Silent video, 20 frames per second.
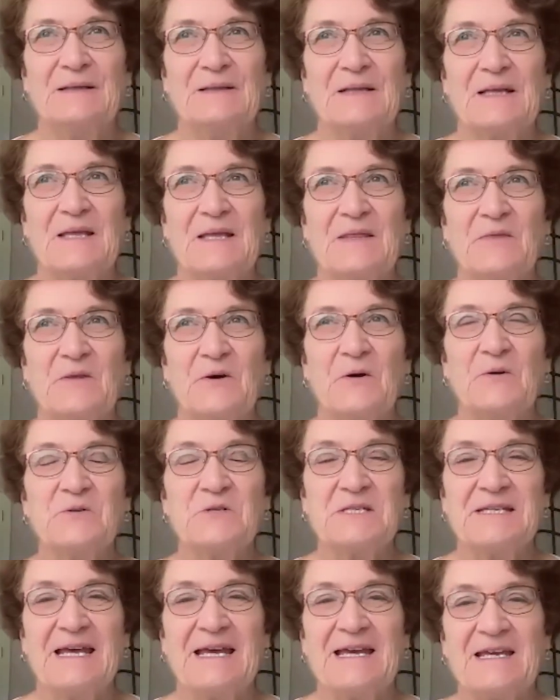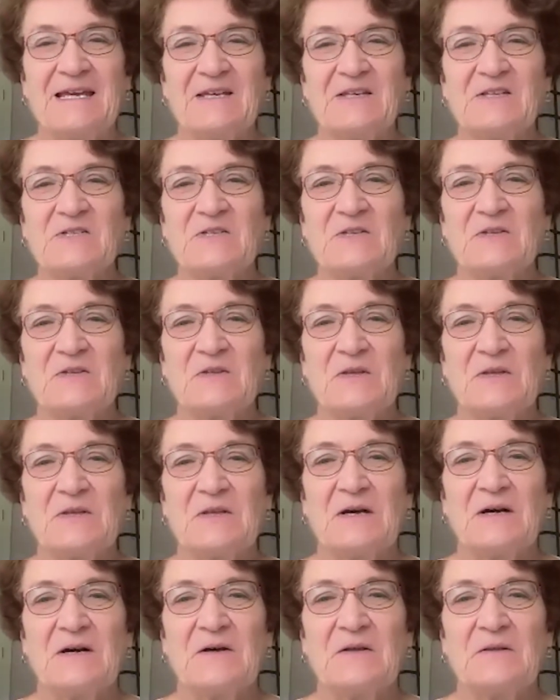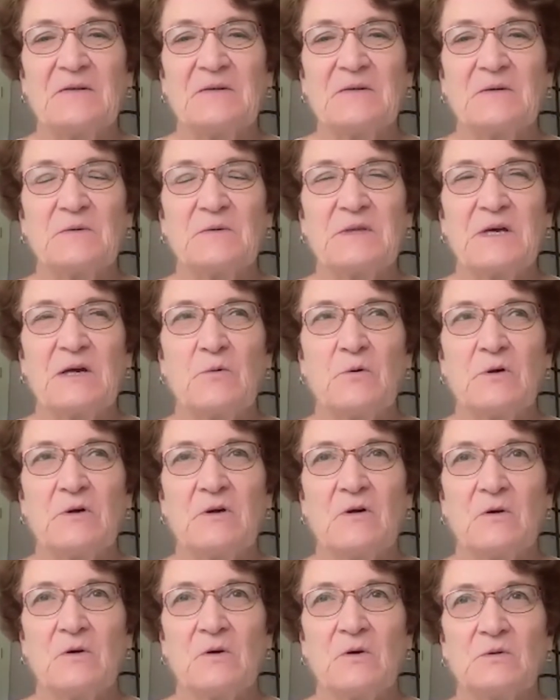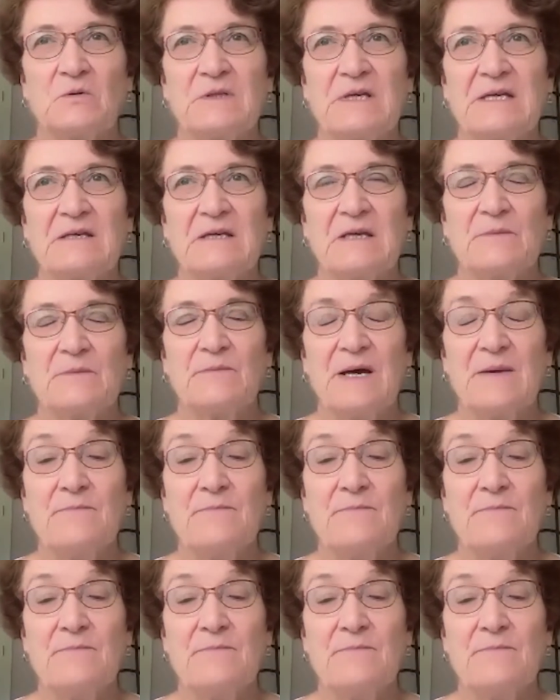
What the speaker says: in those days, there were only in my